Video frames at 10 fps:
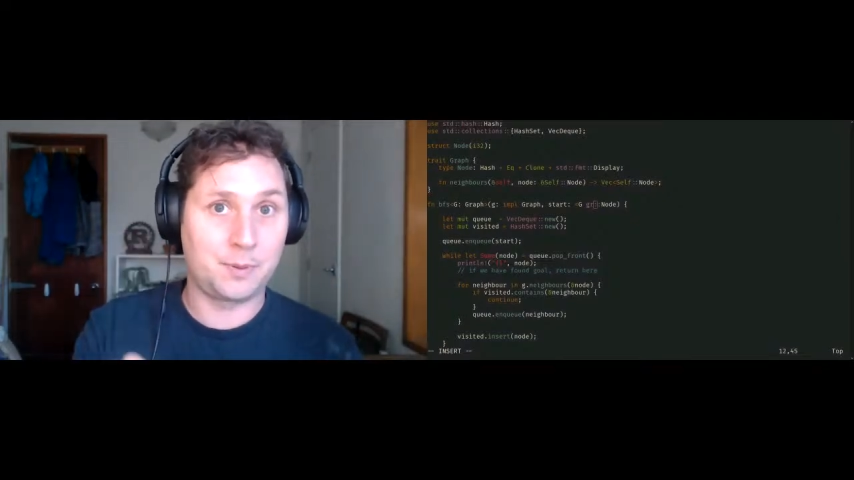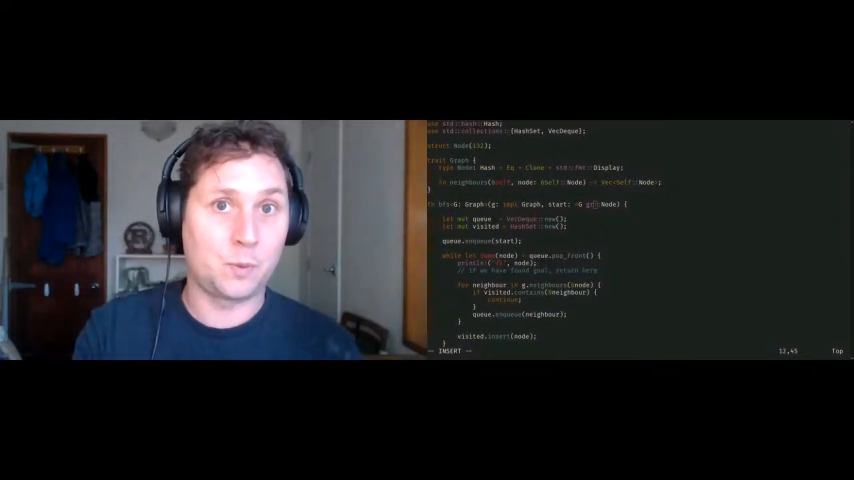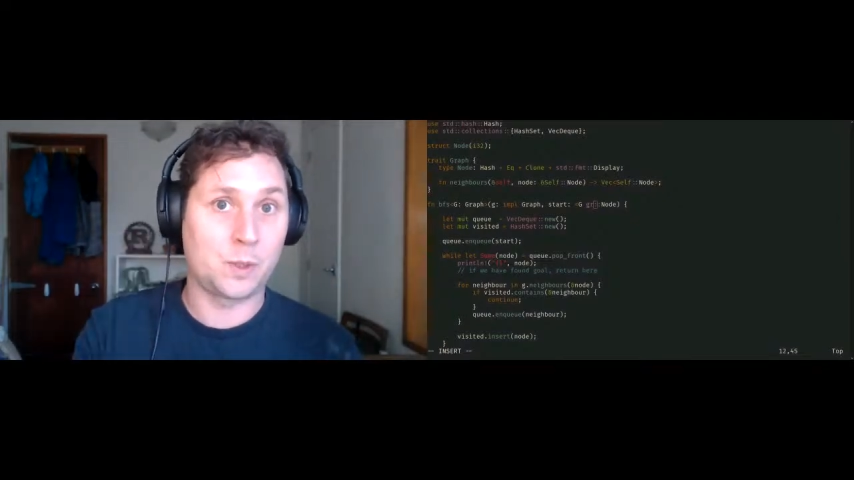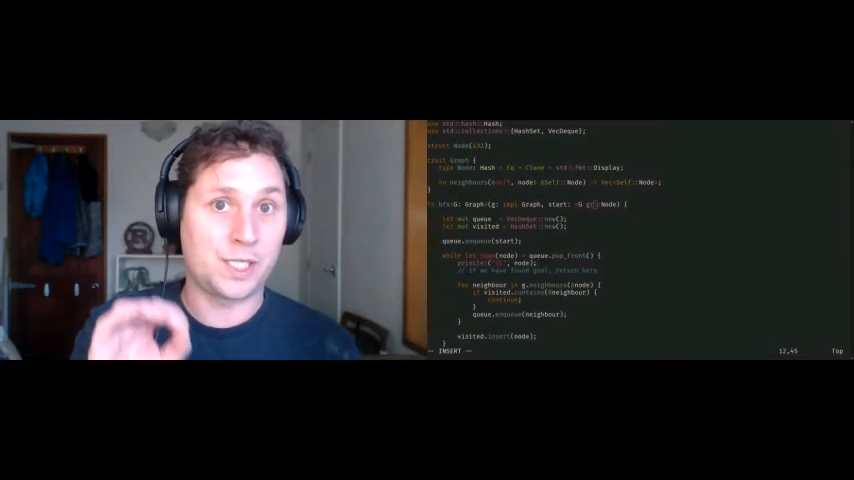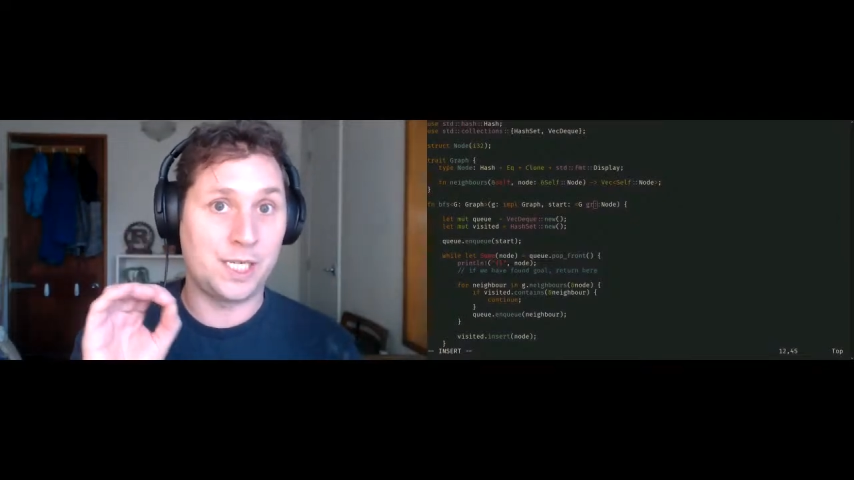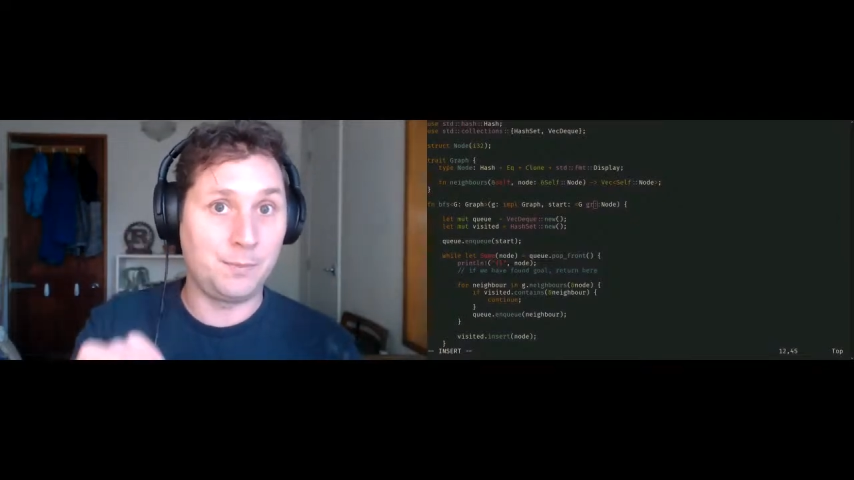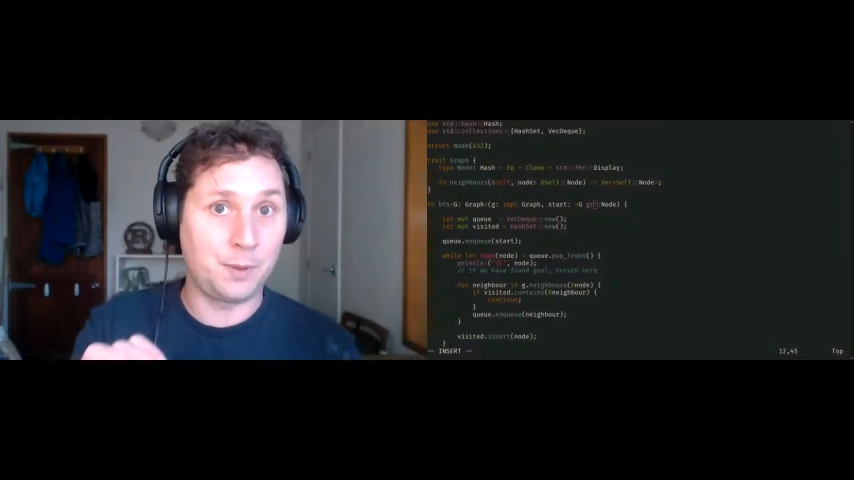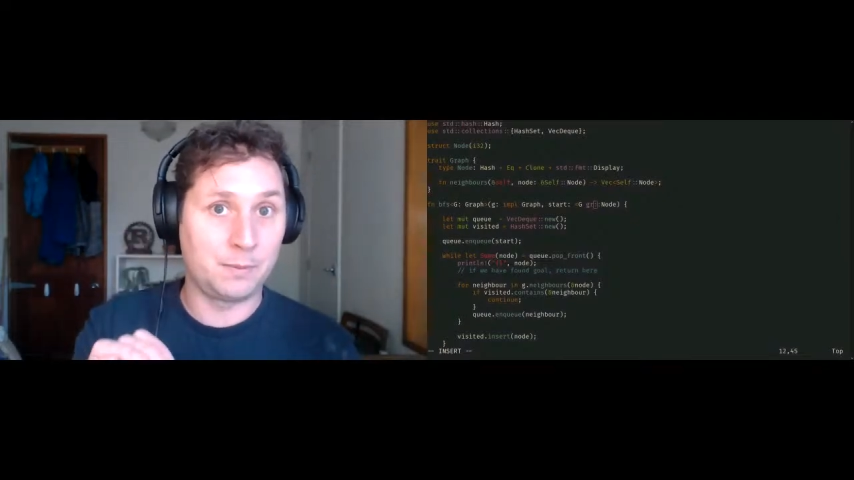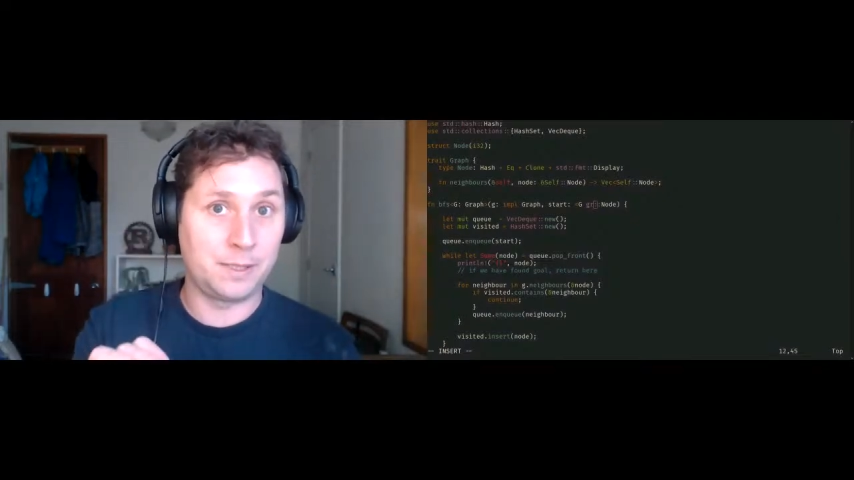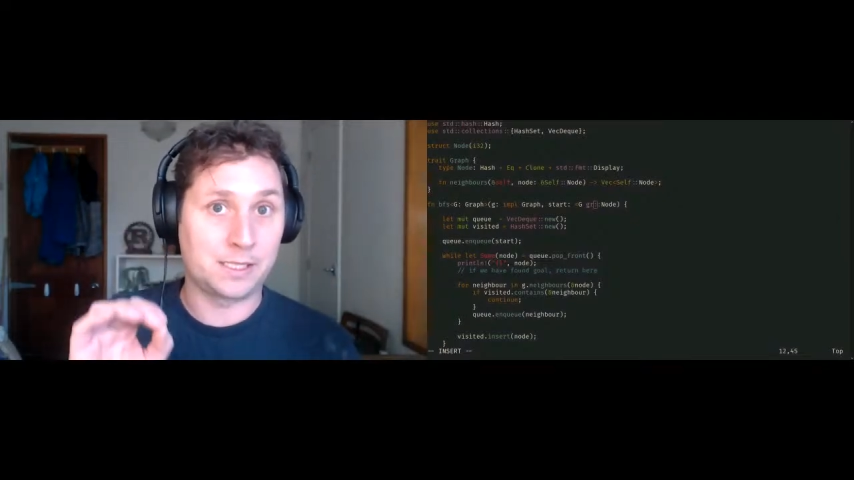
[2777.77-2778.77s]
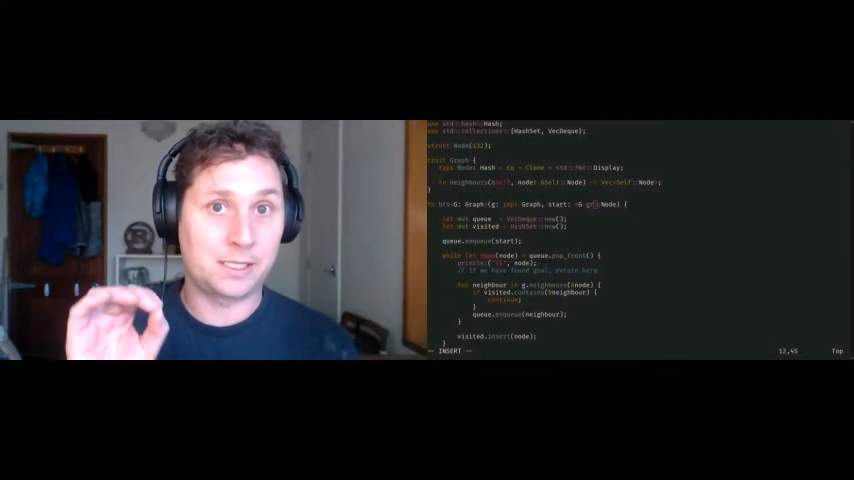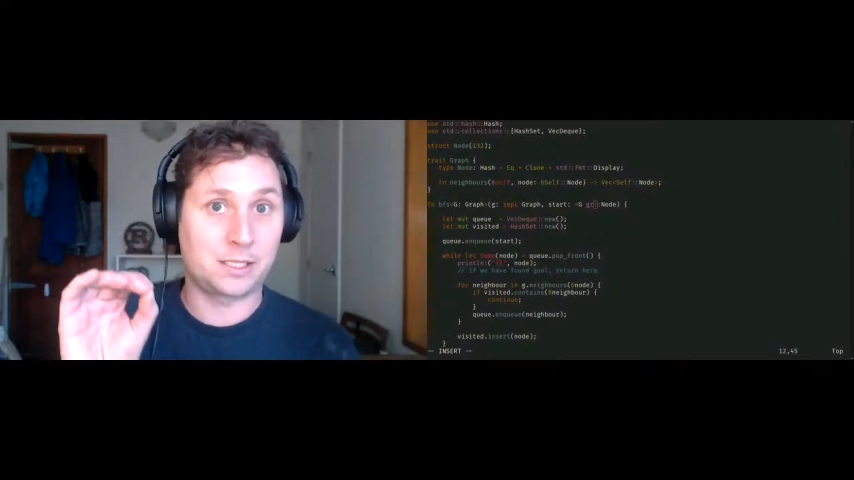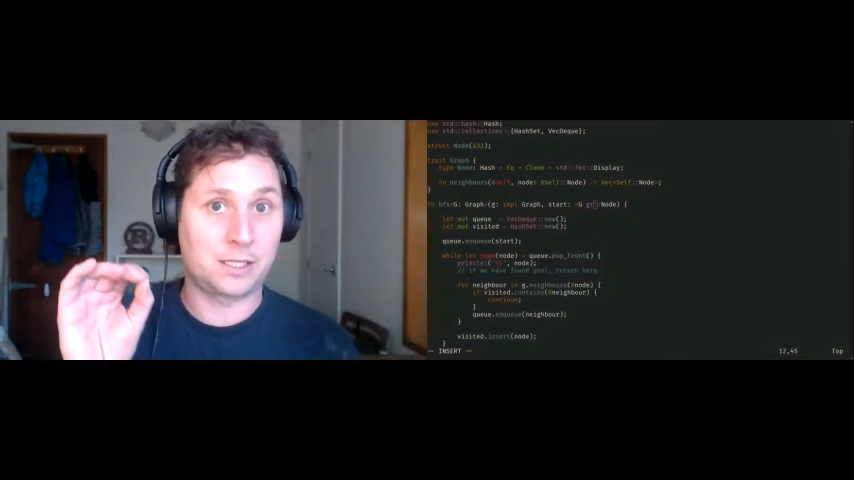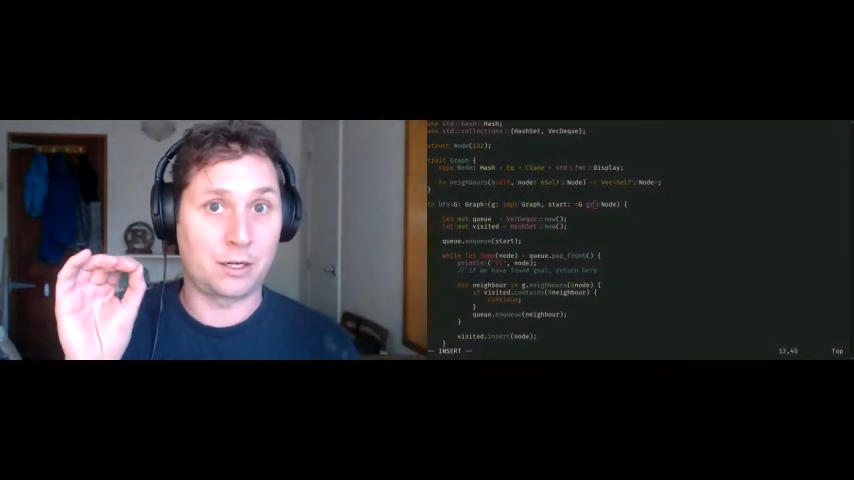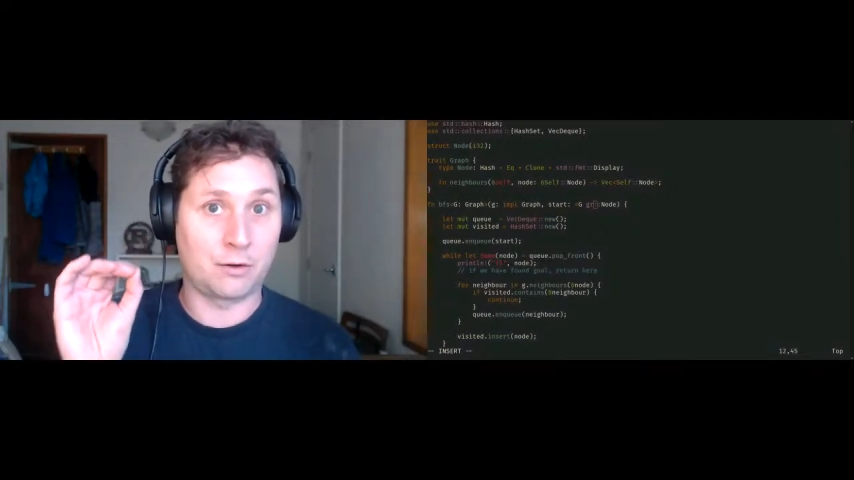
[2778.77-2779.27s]
which implements
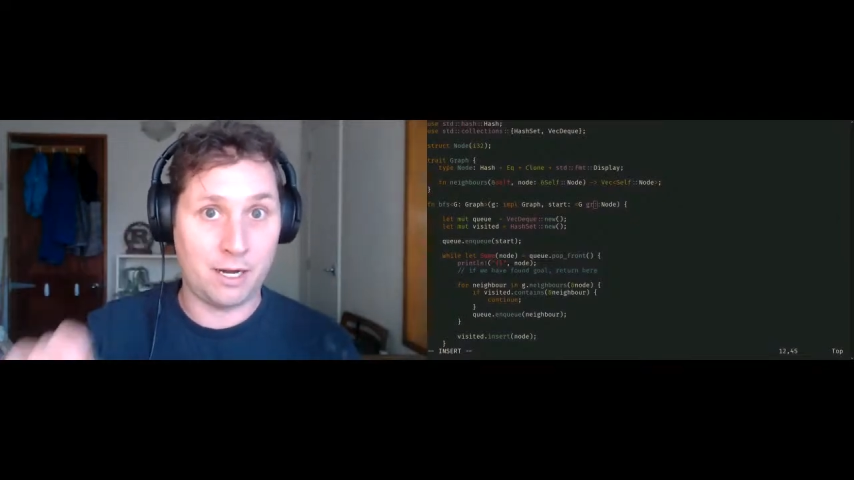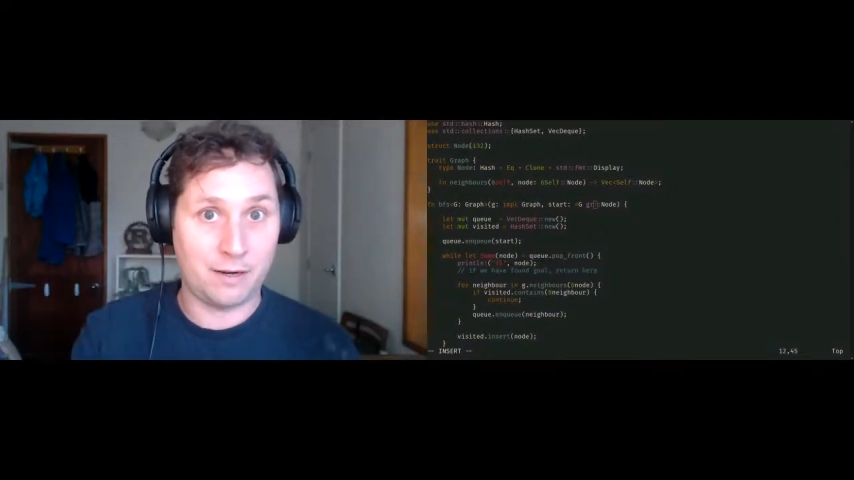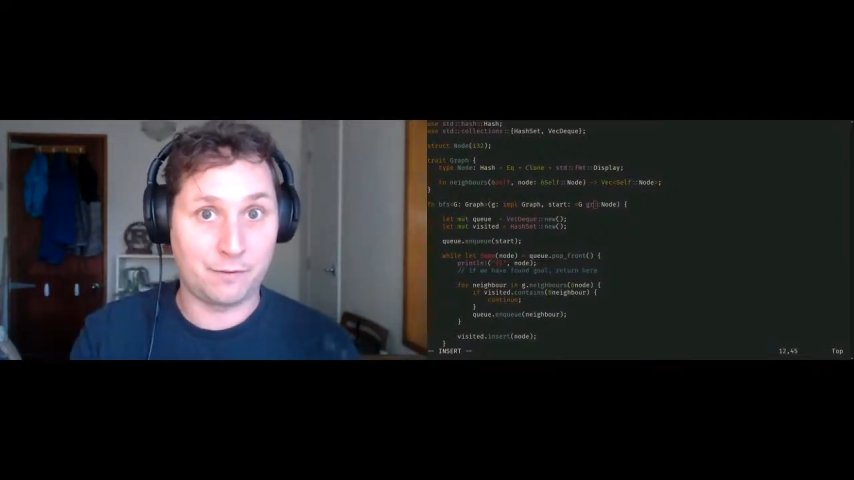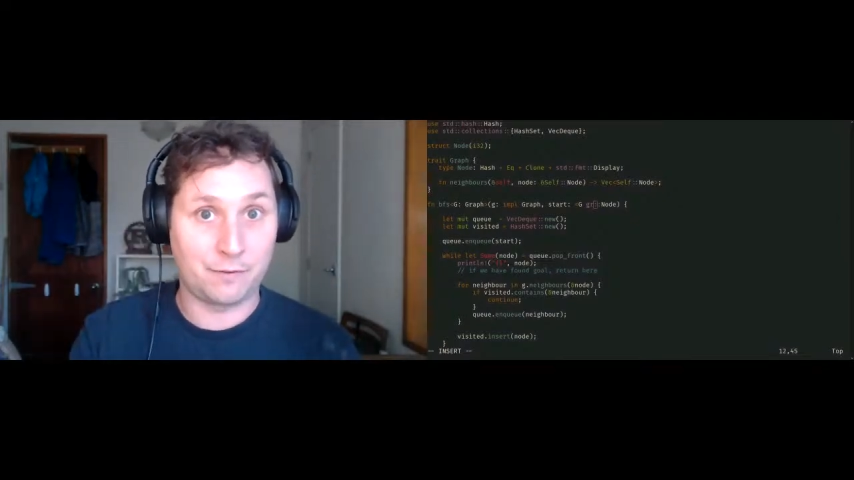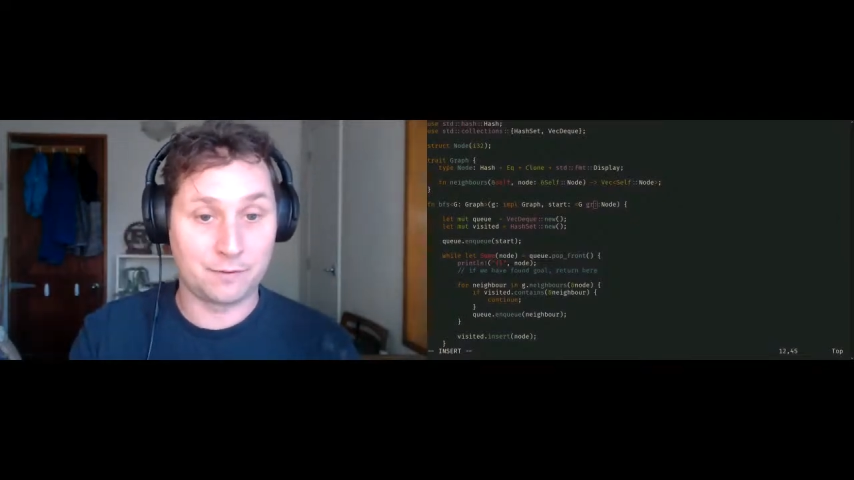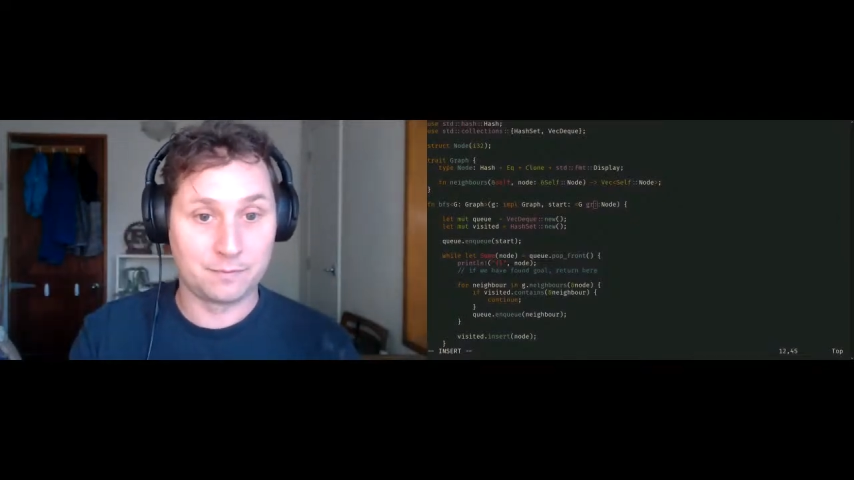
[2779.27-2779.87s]
graph.